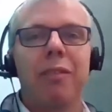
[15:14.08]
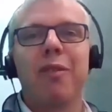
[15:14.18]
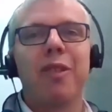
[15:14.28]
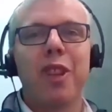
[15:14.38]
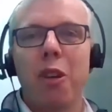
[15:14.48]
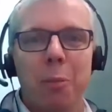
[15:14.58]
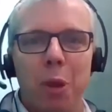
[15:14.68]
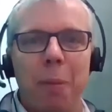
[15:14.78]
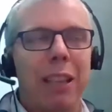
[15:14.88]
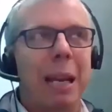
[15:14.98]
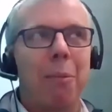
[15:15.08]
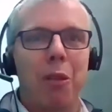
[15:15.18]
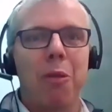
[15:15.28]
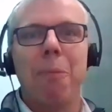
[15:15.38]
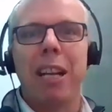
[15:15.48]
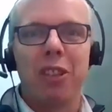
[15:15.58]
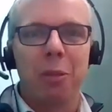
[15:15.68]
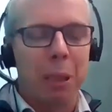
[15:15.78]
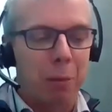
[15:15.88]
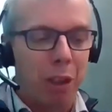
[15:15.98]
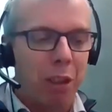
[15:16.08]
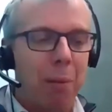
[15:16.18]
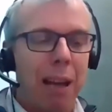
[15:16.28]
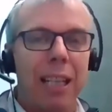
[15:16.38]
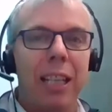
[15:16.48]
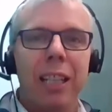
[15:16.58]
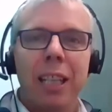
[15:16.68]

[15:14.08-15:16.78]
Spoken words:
knows more about Tableau than many other people on the planet.